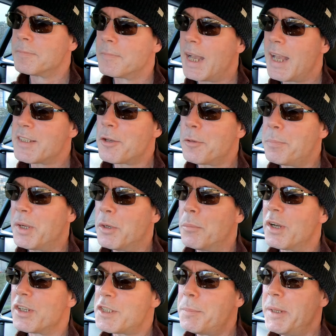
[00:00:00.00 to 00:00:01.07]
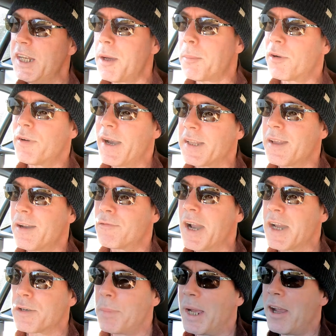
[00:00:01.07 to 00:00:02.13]
As I built my speed up around that
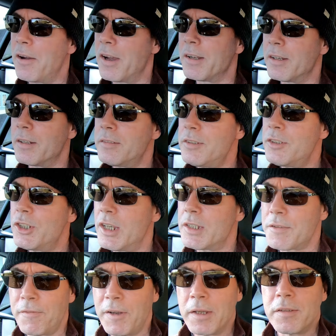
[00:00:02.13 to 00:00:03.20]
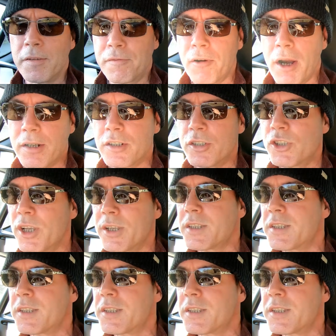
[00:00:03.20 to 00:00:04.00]
roundabout and I just felt the front just